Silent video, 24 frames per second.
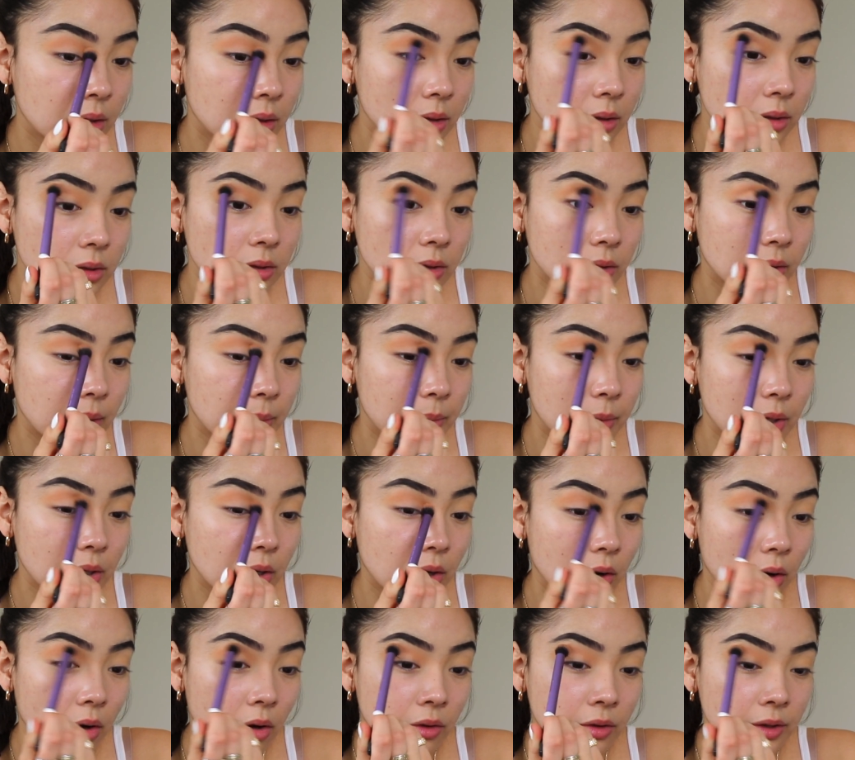So I'm going to
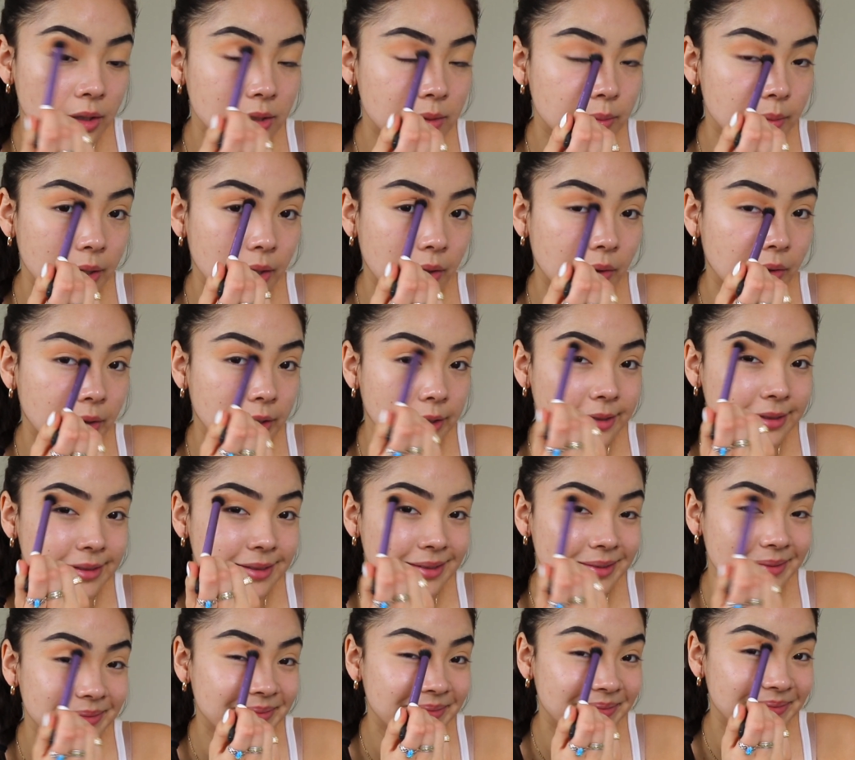call this my crease.